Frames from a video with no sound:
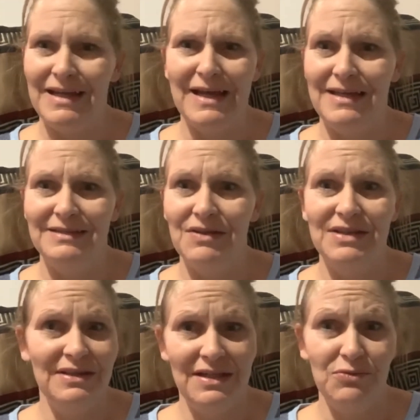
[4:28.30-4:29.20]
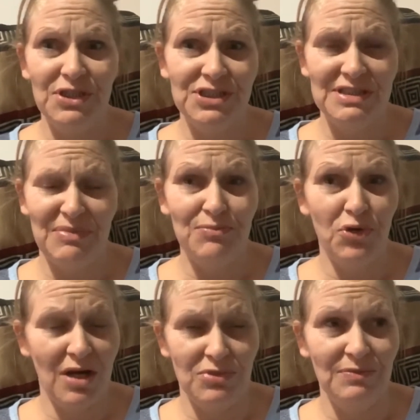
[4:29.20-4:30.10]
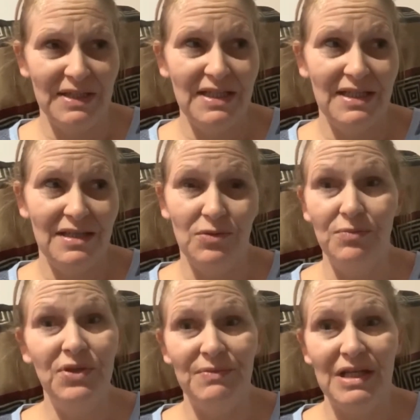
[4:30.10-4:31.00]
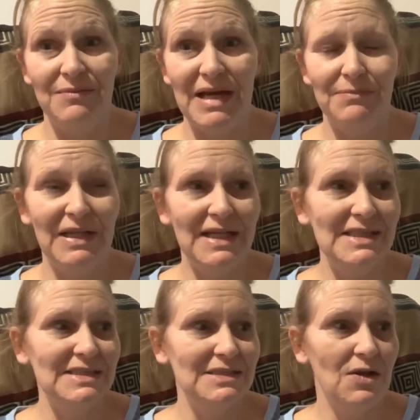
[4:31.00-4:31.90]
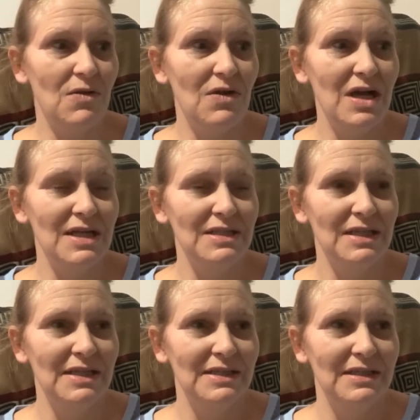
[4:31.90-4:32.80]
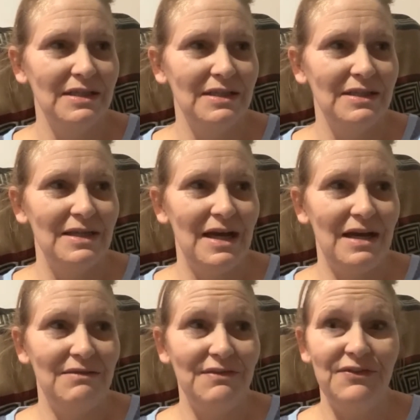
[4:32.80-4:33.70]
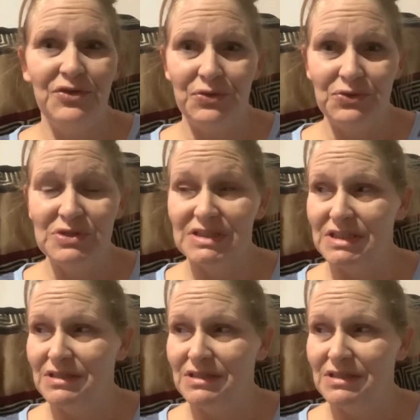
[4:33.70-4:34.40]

it wouldn't just be probably, it would put me in a bad place. So I refuse.